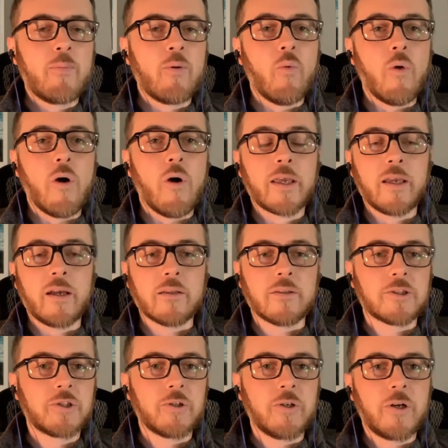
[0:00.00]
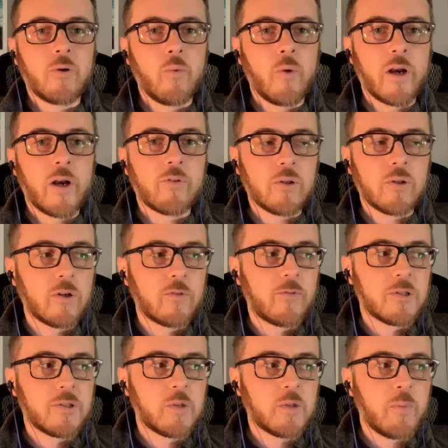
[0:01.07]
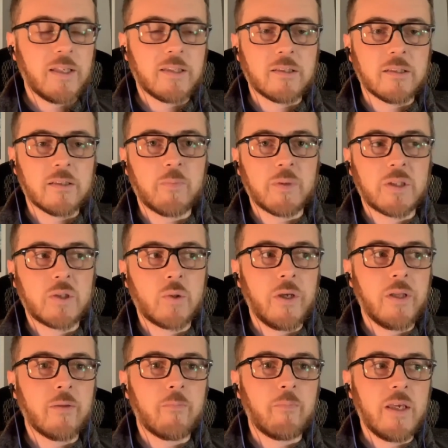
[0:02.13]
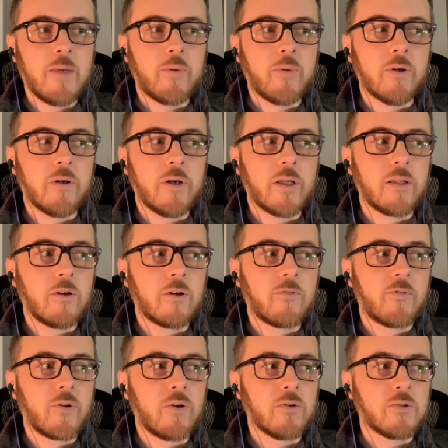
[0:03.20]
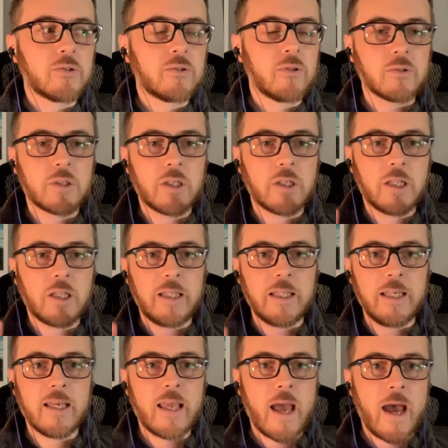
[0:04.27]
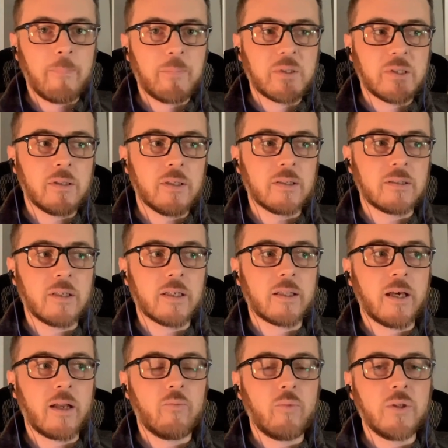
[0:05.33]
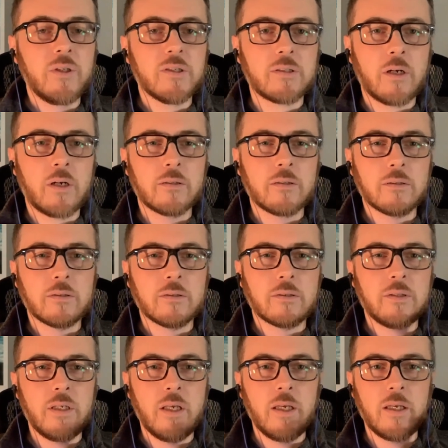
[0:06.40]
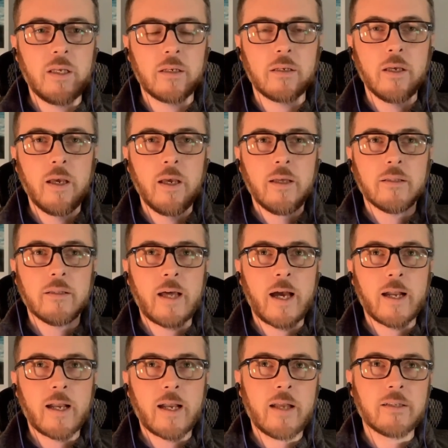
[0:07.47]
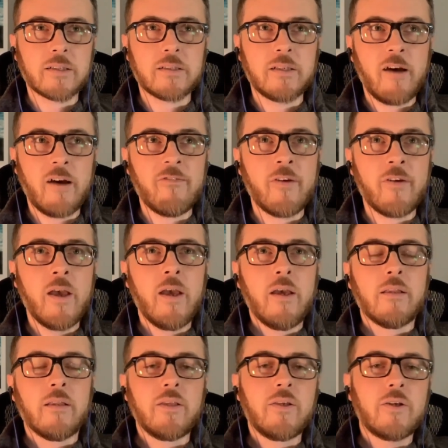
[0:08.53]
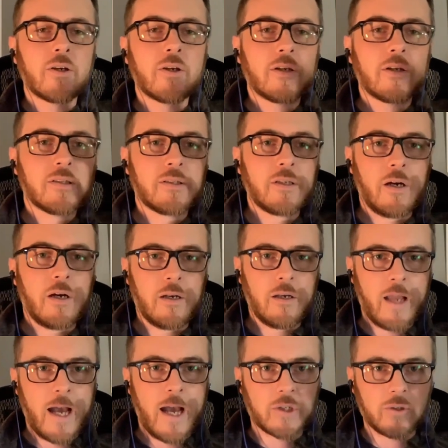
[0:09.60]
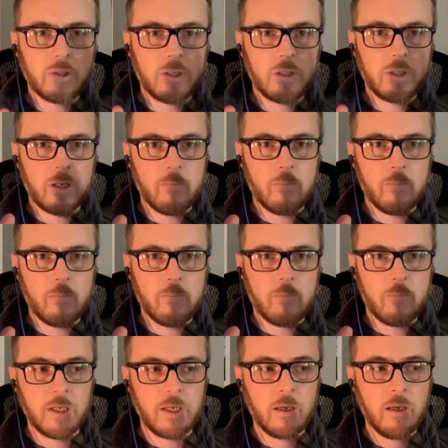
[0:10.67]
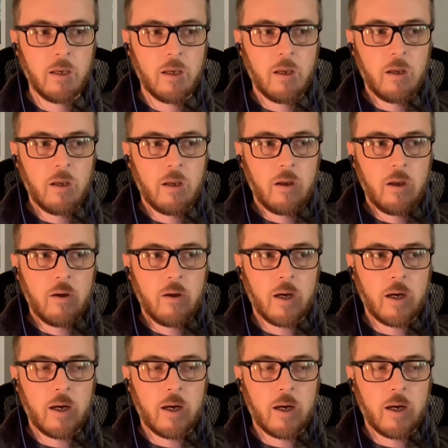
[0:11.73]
you know, uh, people walking on the street or whatever, look for the spaces between the people and look for those, those clean gaps and things like that. And when you start seeing that kind of stuff, then you're going to start naturally composing